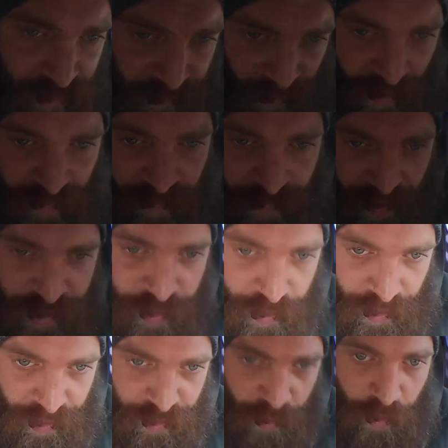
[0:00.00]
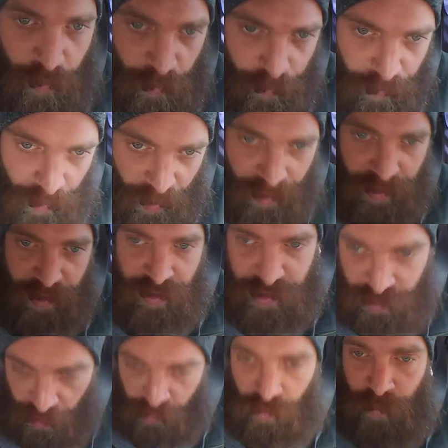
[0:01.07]
5 major internal body
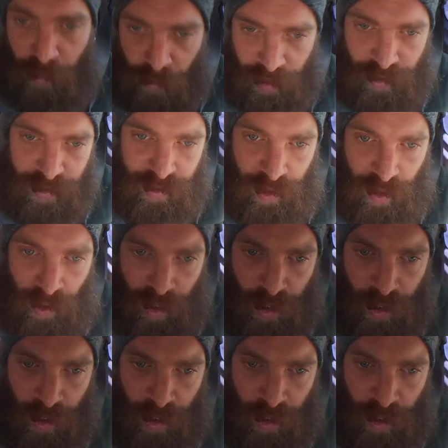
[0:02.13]
chakra points.